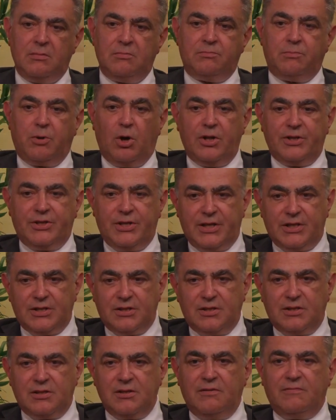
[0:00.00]

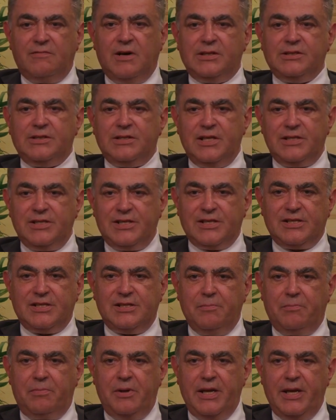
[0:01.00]
politics rather than just
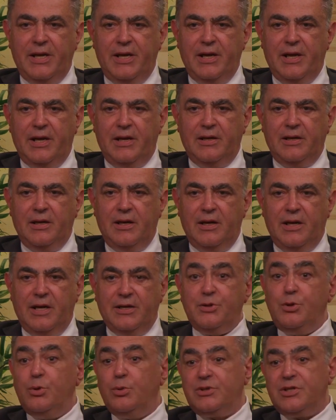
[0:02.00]
simply a
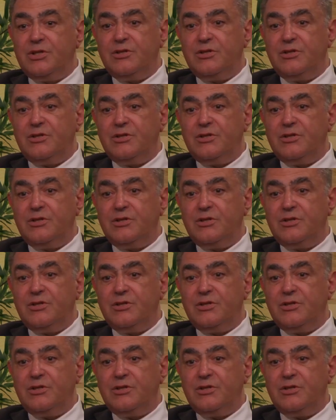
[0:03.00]
nuisance